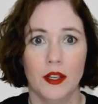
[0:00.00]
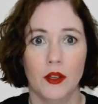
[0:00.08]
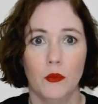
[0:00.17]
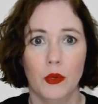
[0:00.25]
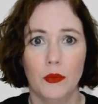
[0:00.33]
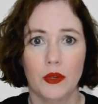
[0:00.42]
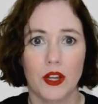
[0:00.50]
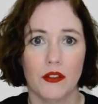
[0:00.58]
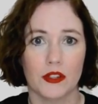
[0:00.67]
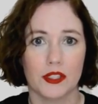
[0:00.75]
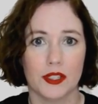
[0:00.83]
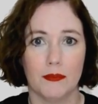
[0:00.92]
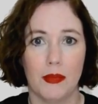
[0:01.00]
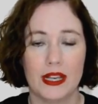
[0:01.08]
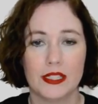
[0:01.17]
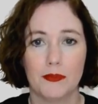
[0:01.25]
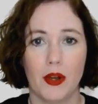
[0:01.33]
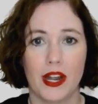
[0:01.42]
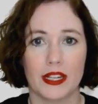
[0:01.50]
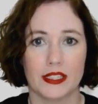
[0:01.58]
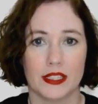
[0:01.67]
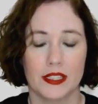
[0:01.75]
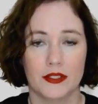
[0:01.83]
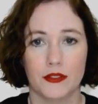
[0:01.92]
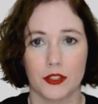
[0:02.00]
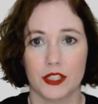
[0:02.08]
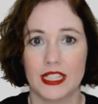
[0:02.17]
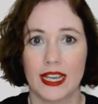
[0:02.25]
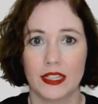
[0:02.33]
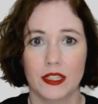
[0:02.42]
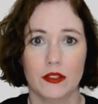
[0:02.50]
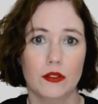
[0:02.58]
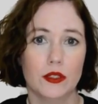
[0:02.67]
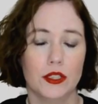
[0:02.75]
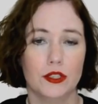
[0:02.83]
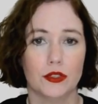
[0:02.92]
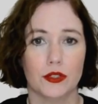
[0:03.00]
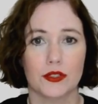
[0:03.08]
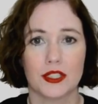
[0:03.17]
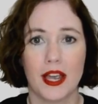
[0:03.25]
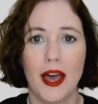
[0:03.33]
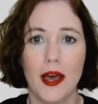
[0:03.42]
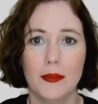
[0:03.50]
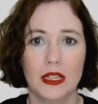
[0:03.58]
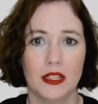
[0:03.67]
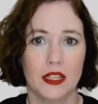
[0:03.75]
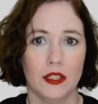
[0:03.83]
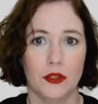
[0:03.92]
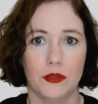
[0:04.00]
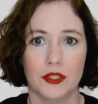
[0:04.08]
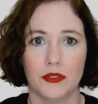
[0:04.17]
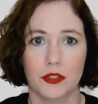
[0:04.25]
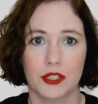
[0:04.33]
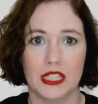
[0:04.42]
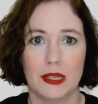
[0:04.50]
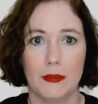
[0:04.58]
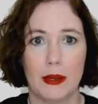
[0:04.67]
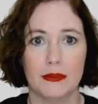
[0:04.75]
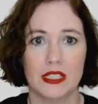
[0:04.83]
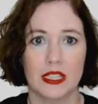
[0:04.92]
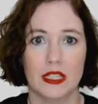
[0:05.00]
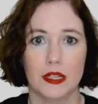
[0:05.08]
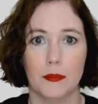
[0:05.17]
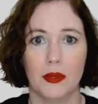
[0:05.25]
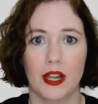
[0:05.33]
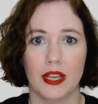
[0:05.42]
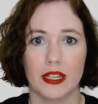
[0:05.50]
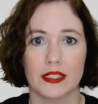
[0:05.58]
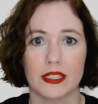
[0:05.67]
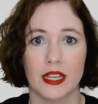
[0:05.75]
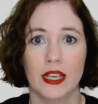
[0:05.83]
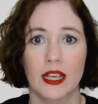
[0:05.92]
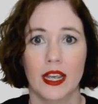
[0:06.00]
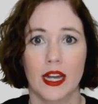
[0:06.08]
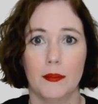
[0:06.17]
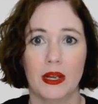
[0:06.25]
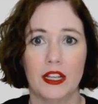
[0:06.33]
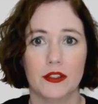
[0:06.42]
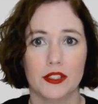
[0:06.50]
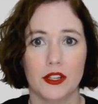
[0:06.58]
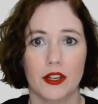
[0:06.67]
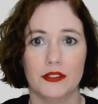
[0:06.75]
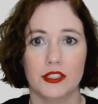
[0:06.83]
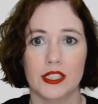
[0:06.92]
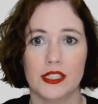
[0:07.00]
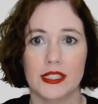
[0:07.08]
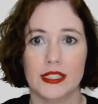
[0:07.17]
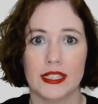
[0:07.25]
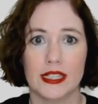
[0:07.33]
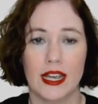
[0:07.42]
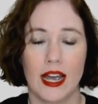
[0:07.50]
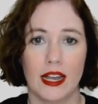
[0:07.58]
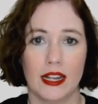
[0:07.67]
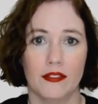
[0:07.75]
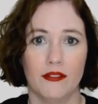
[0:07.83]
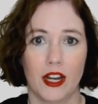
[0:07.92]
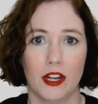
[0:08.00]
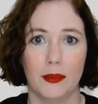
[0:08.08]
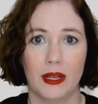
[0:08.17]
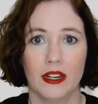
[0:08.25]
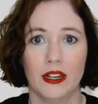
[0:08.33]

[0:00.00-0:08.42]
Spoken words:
we will cover some best practice for technical controls commonly used for CMMC compliance in a Microsoft GCC High environment,